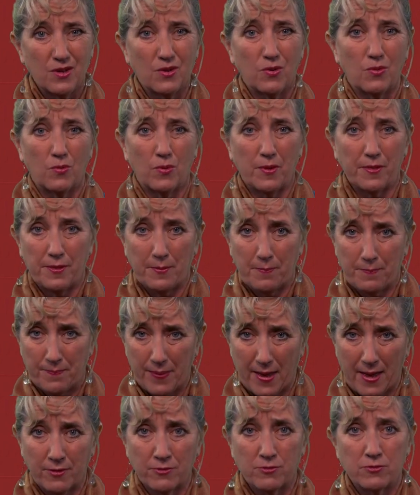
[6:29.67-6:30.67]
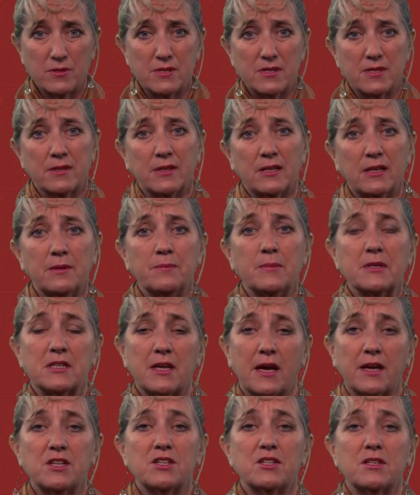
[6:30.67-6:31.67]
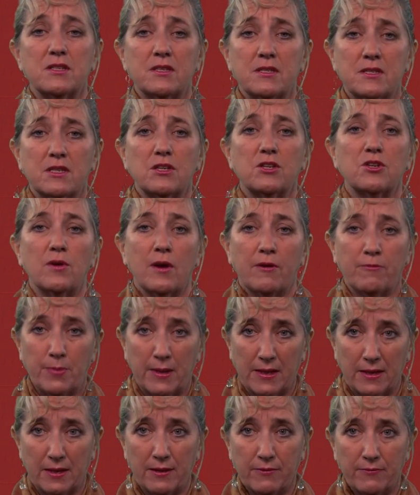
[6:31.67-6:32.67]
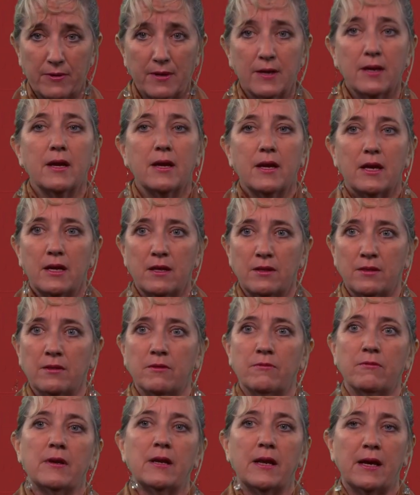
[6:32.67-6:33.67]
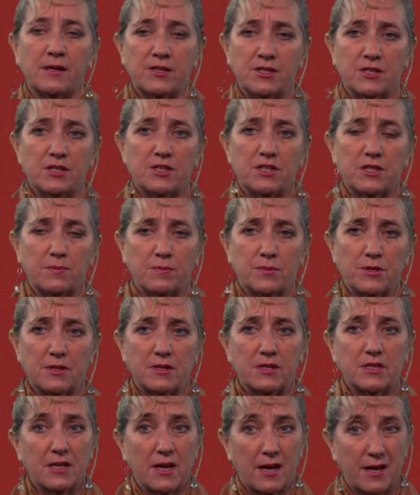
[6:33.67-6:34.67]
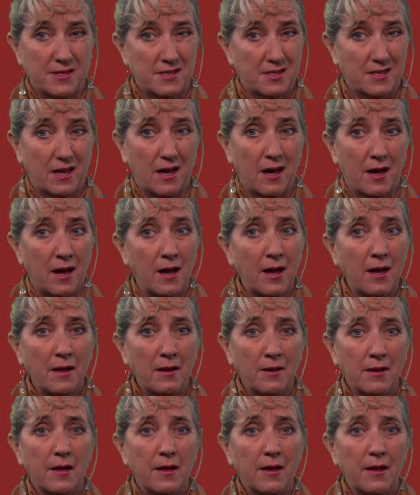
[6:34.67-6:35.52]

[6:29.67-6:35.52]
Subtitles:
what the boundaries and the limitations you have been given in the relationship to the task are,